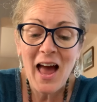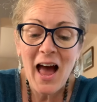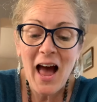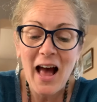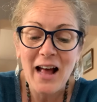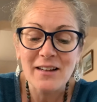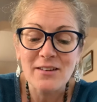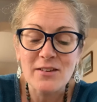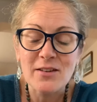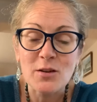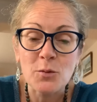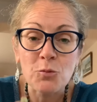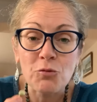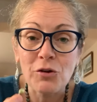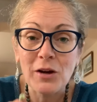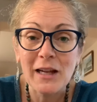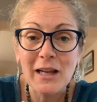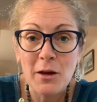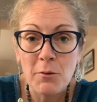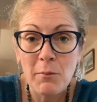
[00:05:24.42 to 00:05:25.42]
and some
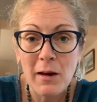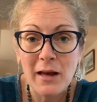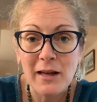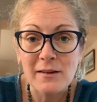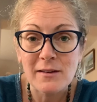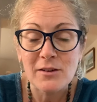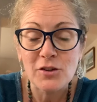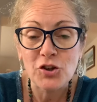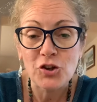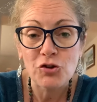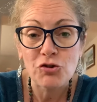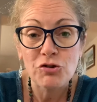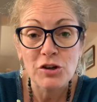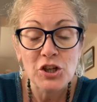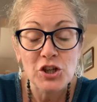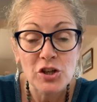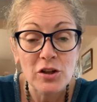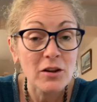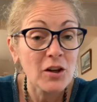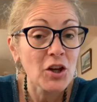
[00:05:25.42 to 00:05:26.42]
really amazing
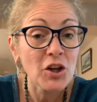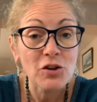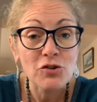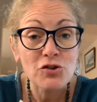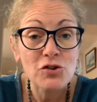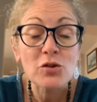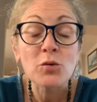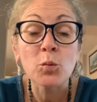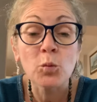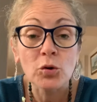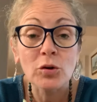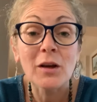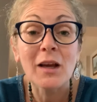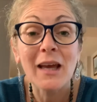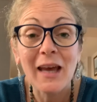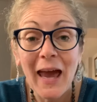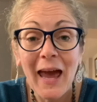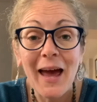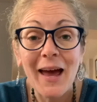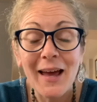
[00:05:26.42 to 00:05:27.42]
nutrition that you just wouldn't
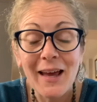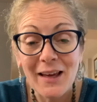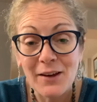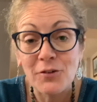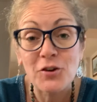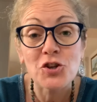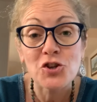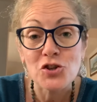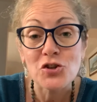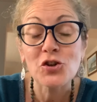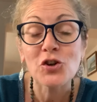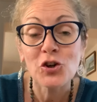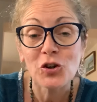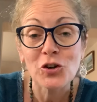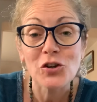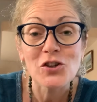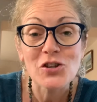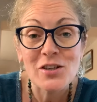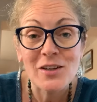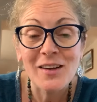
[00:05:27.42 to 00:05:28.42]
get if you just
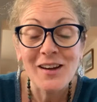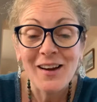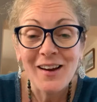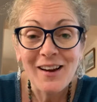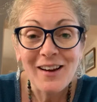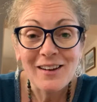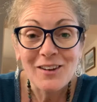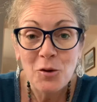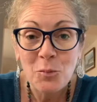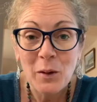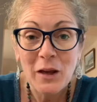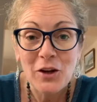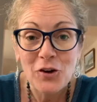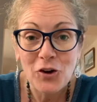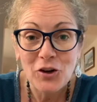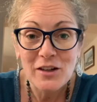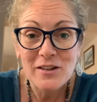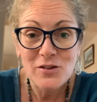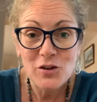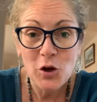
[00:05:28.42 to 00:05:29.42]
cooked the bean on
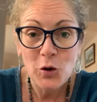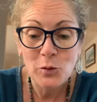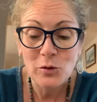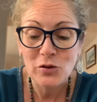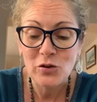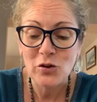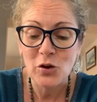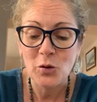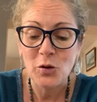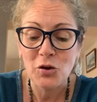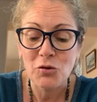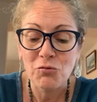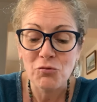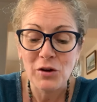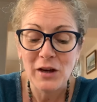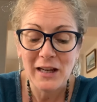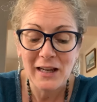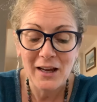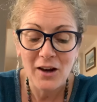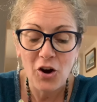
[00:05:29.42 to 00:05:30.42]
its own. So you
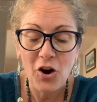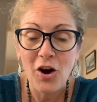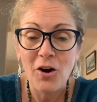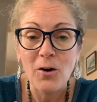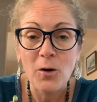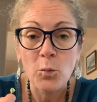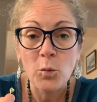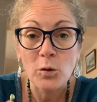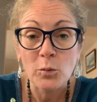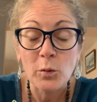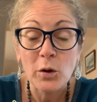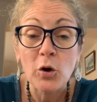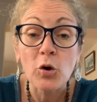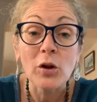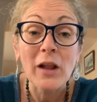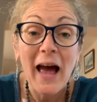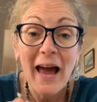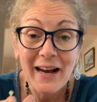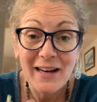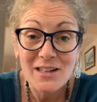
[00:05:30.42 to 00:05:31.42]
really are what we
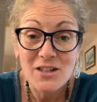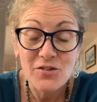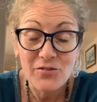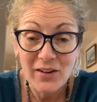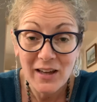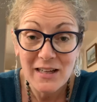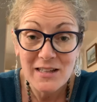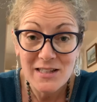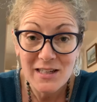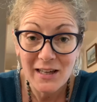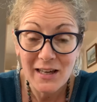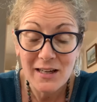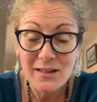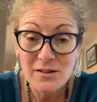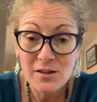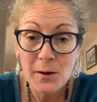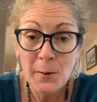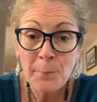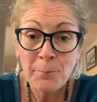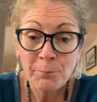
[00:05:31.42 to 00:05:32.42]
call activating it.
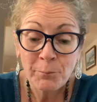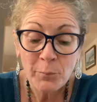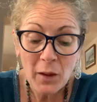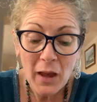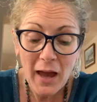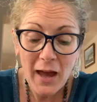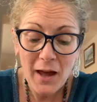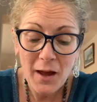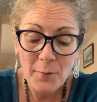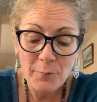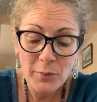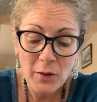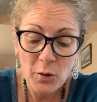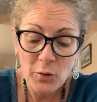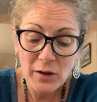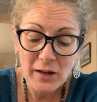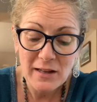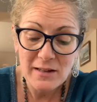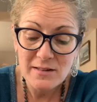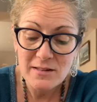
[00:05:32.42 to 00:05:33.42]
And
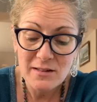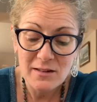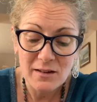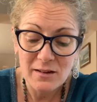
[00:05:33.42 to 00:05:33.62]
it's